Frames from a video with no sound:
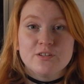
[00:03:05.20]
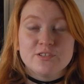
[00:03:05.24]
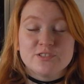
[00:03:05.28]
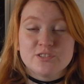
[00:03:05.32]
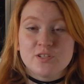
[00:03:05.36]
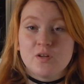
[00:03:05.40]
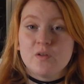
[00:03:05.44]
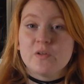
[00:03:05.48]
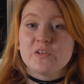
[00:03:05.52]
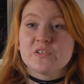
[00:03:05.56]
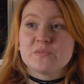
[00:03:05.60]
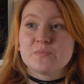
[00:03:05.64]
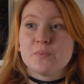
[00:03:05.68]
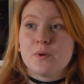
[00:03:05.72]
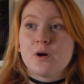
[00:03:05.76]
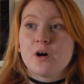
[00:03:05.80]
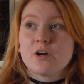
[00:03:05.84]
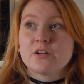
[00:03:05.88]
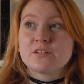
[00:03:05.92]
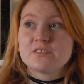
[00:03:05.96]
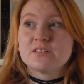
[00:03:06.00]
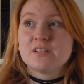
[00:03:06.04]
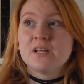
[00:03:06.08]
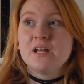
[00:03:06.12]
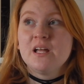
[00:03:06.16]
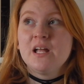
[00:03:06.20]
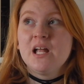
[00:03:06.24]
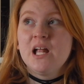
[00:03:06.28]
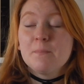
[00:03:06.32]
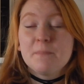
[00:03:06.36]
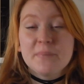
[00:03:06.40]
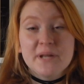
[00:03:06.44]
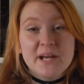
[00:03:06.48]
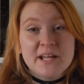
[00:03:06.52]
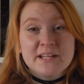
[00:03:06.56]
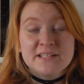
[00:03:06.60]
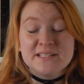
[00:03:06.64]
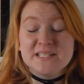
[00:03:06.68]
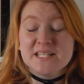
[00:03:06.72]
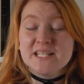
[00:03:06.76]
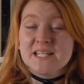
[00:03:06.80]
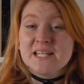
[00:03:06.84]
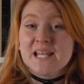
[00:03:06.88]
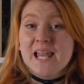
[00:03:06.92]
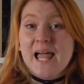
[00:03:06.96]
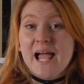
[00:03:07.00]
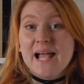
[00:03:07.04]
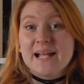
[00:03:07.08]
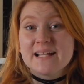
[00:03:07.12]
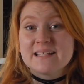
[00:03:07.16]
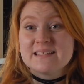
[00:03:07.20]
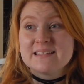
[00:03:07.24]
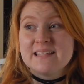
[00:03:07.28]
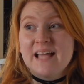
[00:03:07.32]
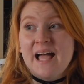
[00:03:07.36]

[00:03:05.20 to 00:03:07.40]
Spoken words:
on Sola's part. But I did like